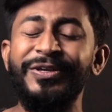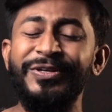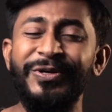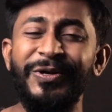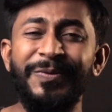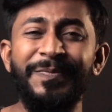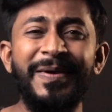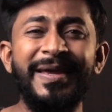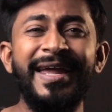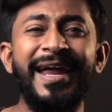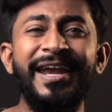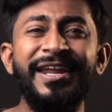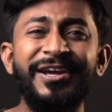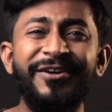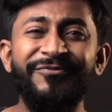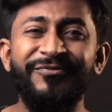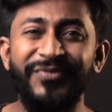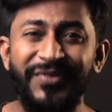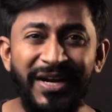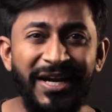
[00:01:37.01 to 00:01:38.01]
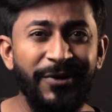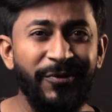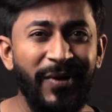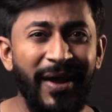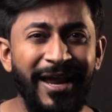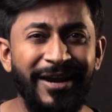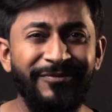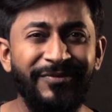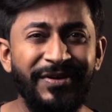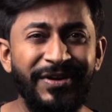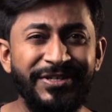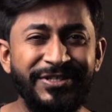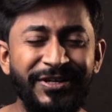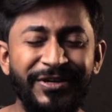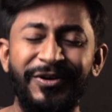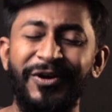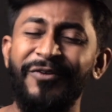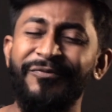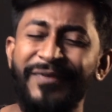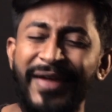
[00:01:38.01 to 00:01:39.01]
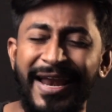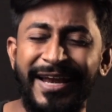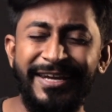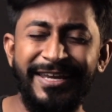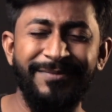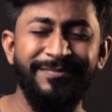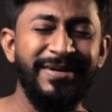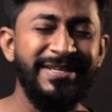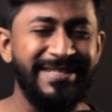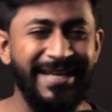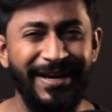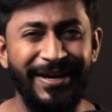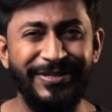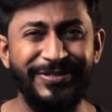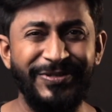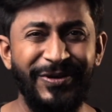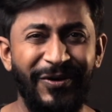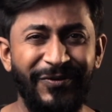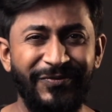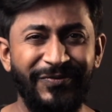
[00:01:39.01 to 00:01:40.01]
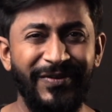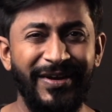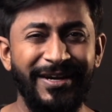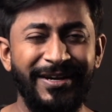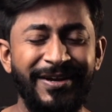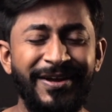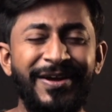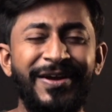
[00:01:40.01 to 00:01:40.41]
you'll be getting a free trial version of Altium Designer software.